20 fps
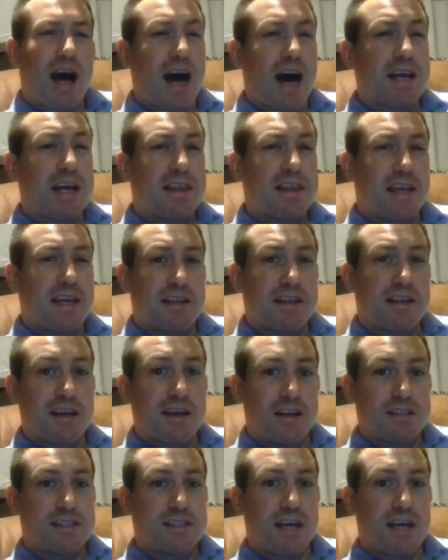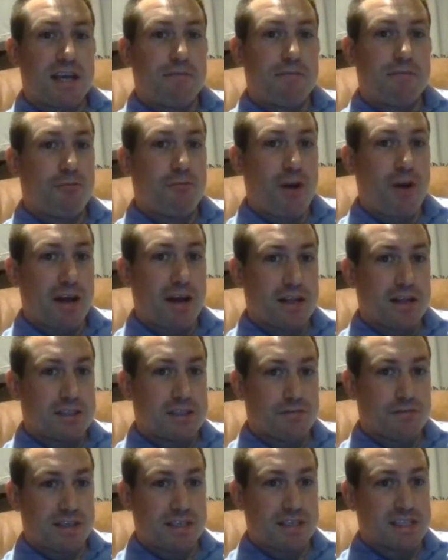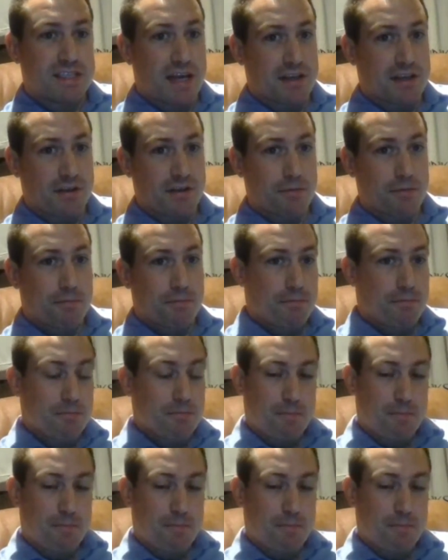I think they're going to stay relatively steady though.